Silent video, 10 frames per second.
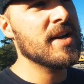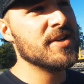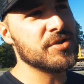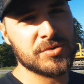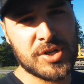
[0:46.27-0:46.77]

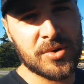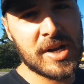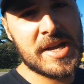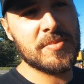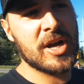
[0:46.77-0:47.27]
So don't
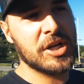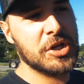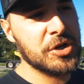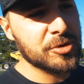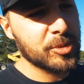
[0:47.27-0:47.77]
let my
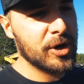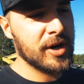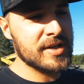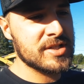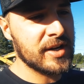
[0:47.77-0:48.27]
humor
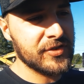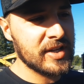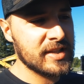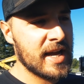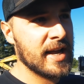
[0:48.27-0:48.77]
and stuff
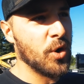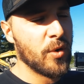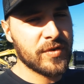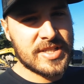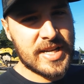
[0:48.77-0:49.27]
like that
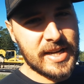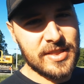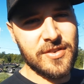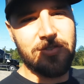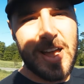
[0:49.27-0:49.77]
overtake
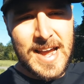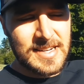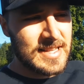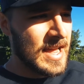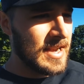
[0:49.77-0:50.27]
the fact
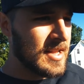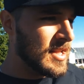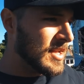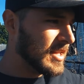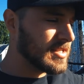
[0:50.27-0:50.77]
that
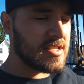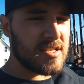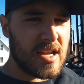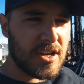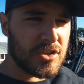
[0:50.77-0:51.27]
this is
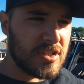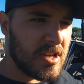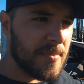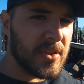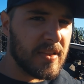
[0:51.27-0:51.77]
actually
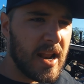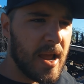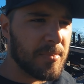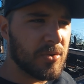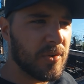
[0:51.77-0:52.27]
something that
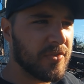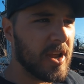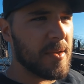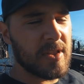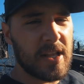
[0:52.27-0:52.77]
happened to a
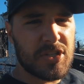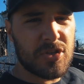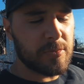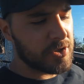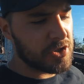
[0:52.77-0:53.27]
family that's
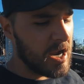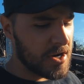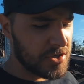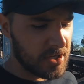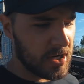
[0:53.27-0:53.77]
super
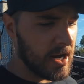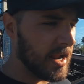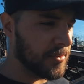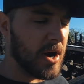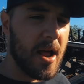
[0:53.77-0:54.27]
tragic,
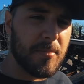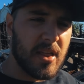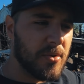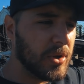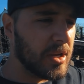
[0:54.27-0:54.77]
and we're happy
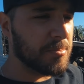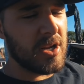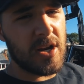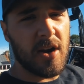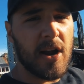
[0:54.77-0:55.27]
that we could
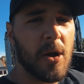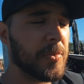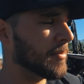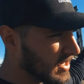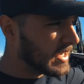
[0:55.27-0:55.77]
be here, help
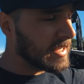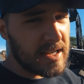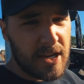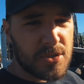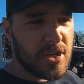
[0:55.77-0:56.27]
them out, get the
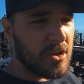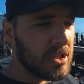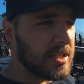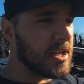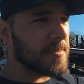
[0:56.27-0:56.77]
house all
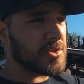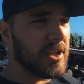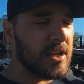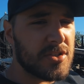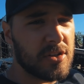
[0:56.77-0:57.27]
cleaned up so they
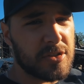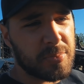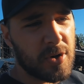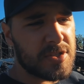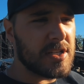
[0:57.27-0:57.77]
can start the
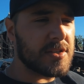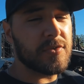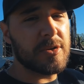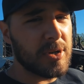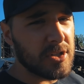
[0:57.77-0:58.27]
process of
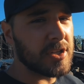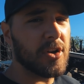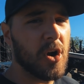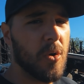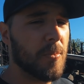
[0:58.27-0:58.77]
rebuilding
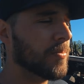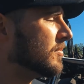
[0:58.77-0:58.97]
their home.